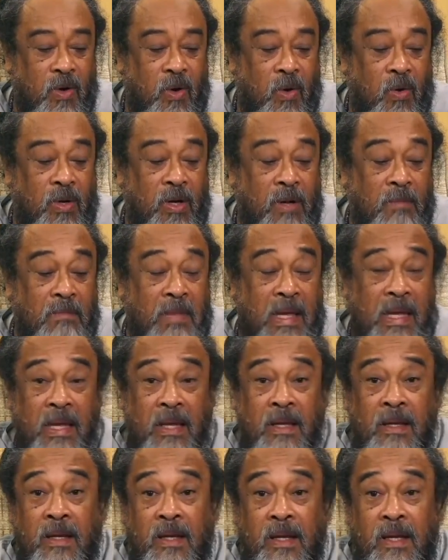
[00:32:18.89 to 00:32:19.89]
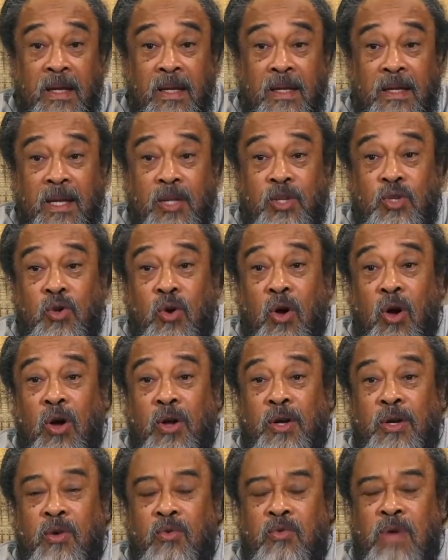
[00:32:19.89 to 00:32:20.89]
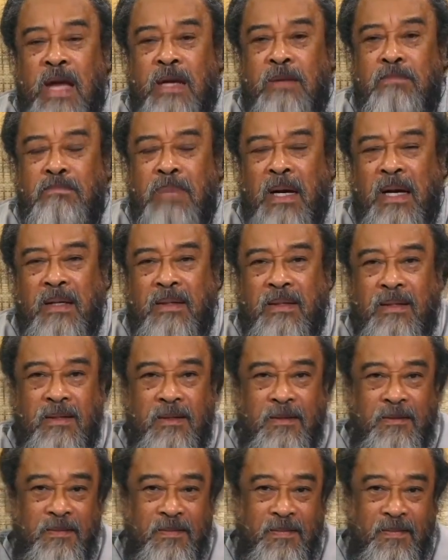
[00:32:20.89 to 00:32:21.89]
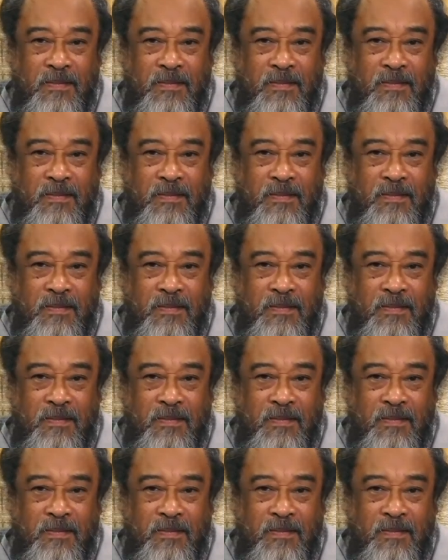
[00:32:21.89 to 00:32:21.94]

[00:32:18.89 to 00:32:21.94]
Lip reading: only mean that you're on the right path.